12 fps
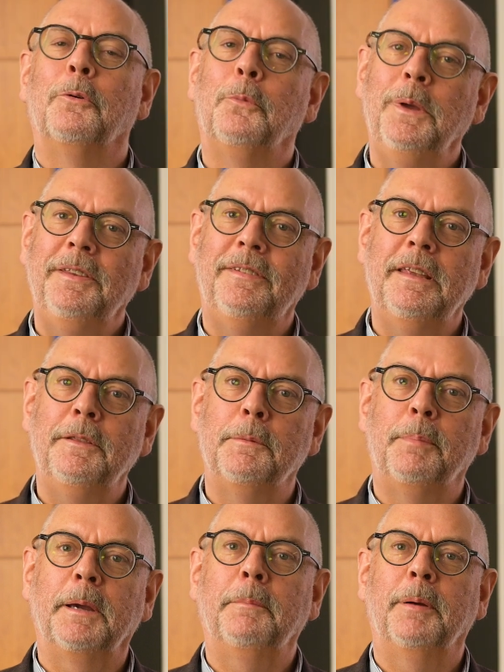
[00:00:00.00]
We see the
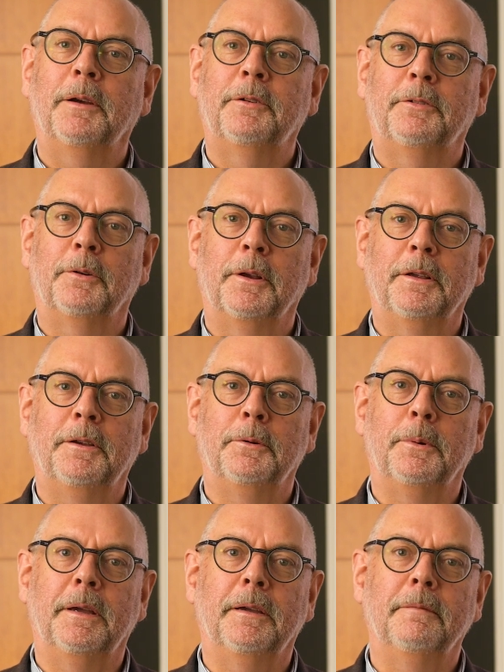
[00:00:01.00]
big picture at
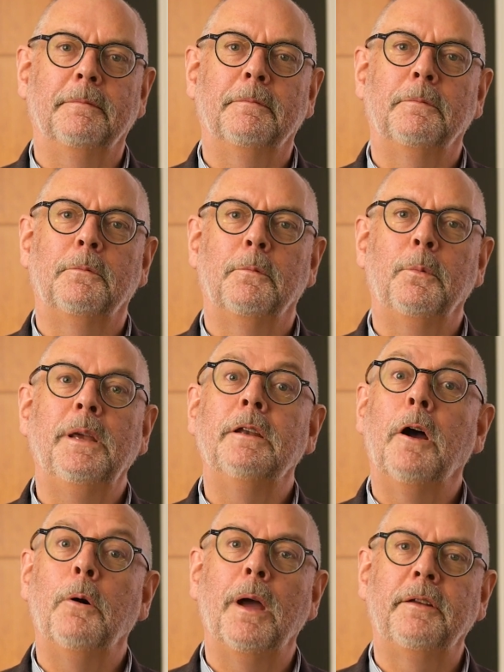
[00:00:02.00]
UE. We
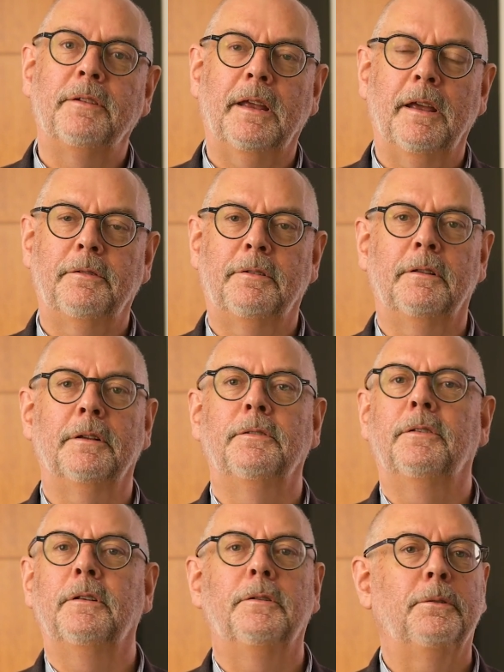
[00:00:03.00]
know educational
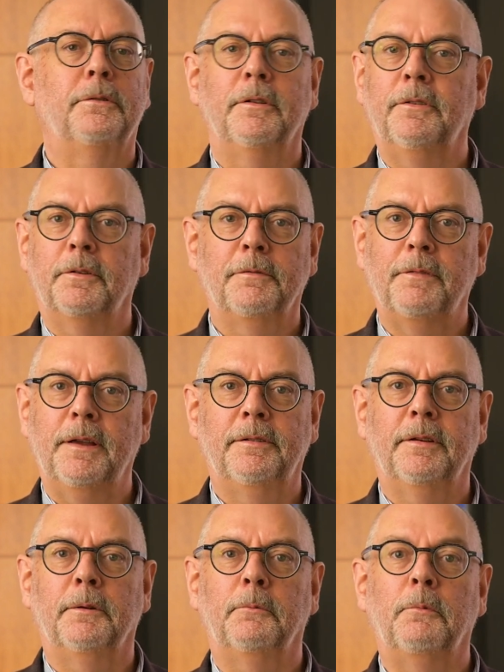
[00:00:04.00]
institutions are
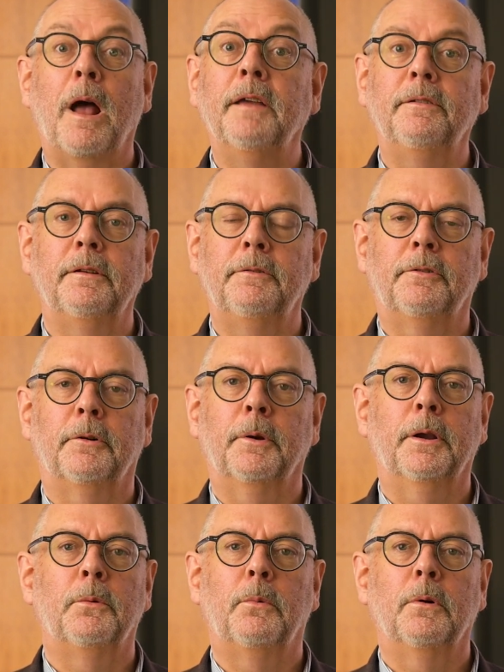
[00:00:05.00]
facing rising
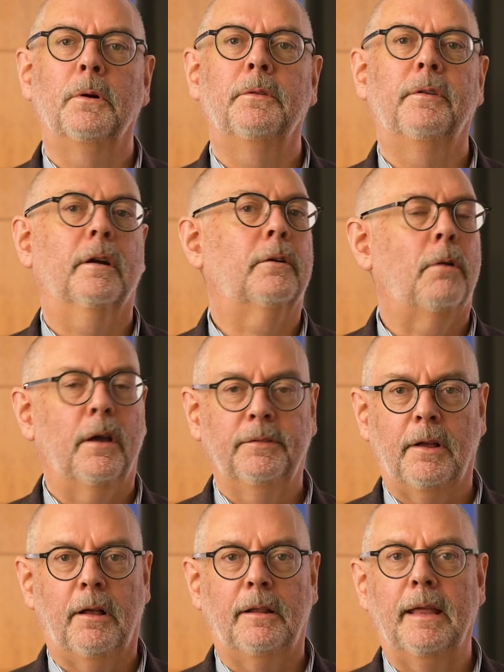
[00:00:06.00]
jury awards across all